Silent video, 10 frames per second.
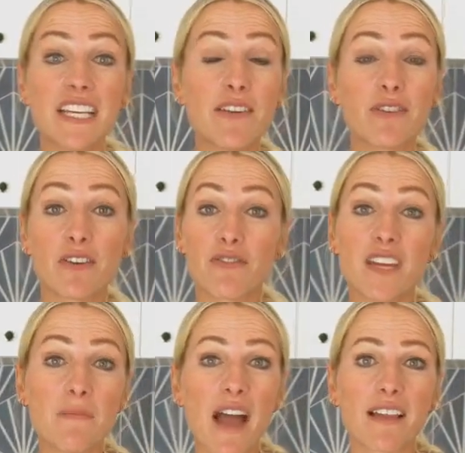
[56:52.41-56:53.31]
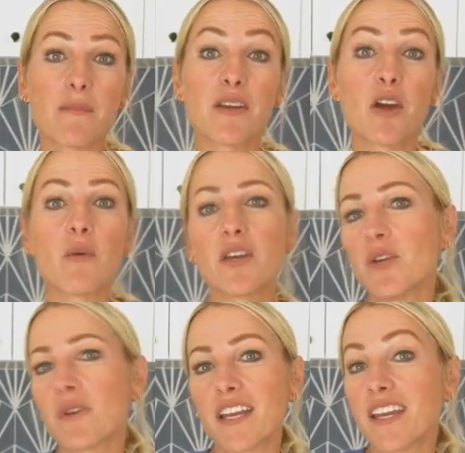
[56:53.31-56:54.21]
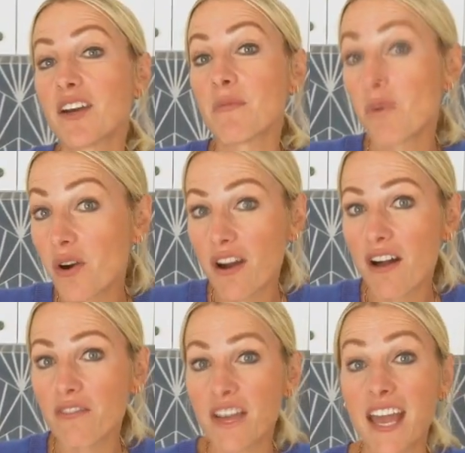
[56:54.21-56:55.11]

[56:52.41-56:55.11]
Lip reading: leave your feedback, let me know what you want to hear more of,